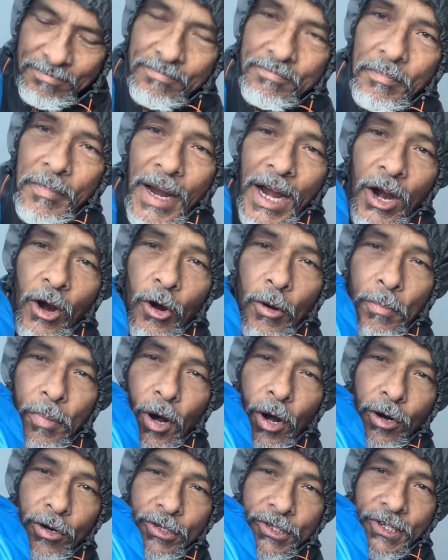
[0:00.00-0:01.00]

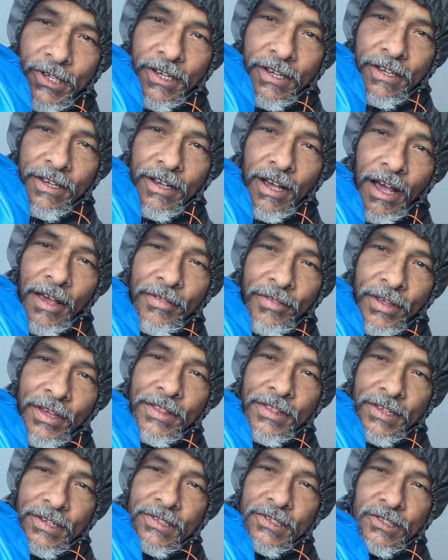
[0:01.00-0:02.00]
Mariposa. I
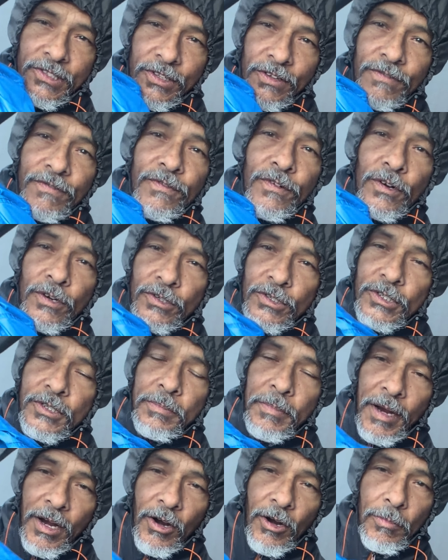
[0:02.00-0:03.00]
think this is the first
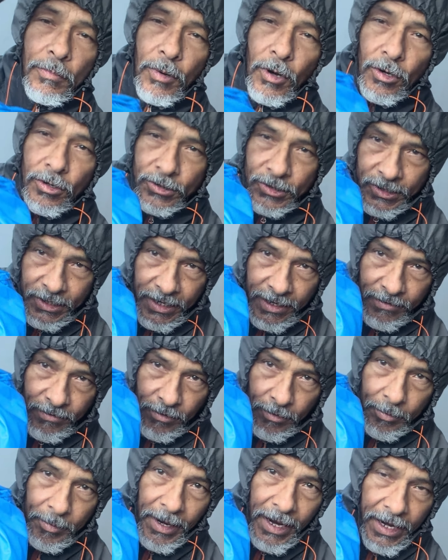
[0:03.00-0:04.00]
Mariposa
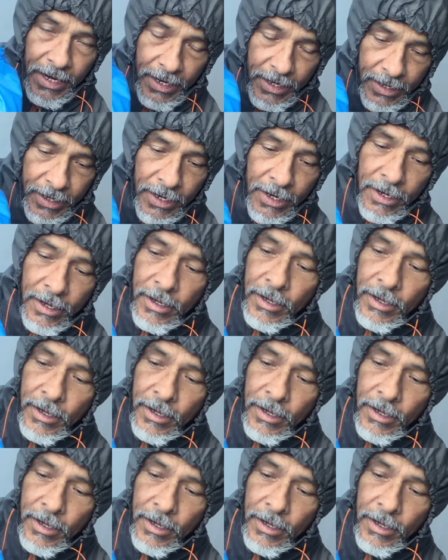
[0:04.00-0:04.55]
ever made